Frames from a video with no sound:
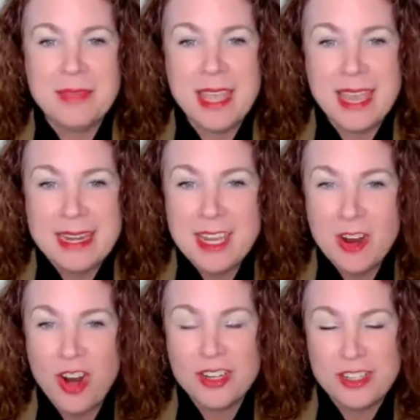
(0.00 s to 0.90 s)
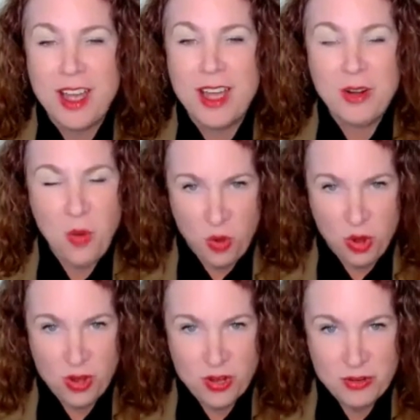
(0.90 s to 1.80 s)

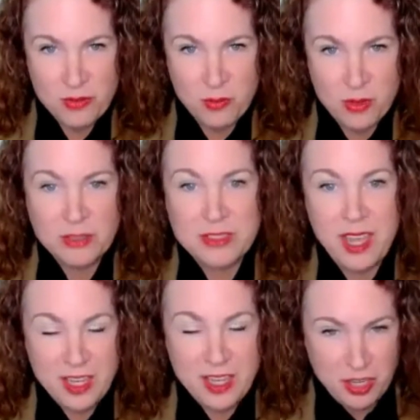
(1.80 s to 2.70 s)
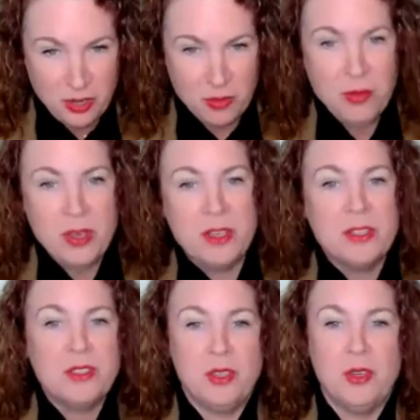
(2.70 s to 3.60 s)
ADR.org will take you
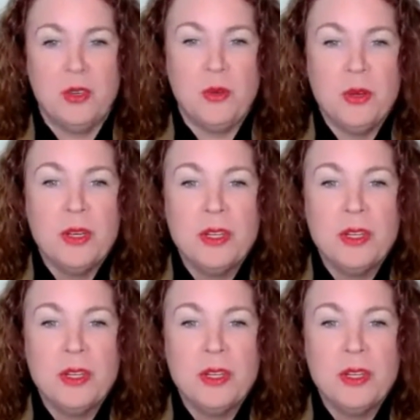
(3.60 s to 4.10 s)
to